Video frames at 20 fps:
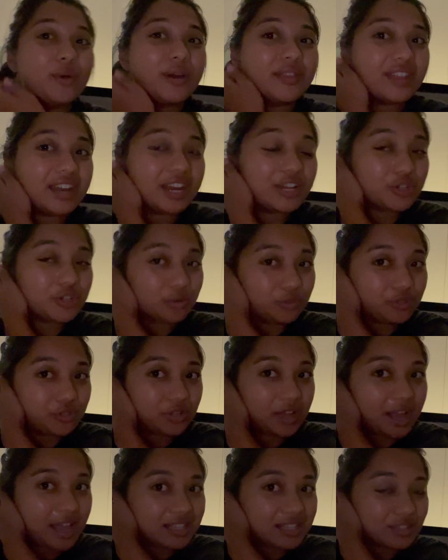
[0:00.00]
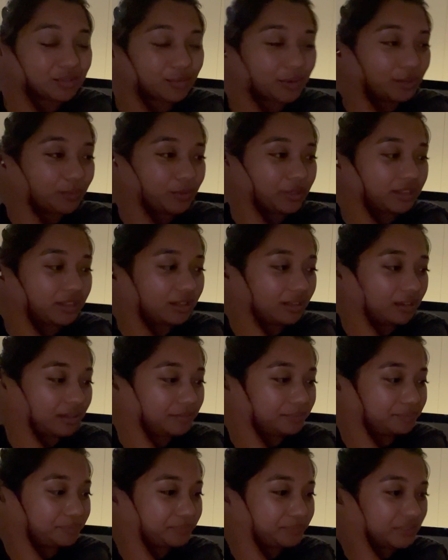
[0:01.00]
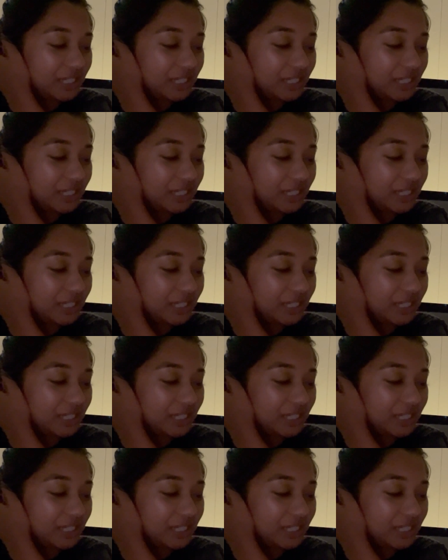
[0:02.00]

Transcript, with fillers: One that I showed you guys, the one with um,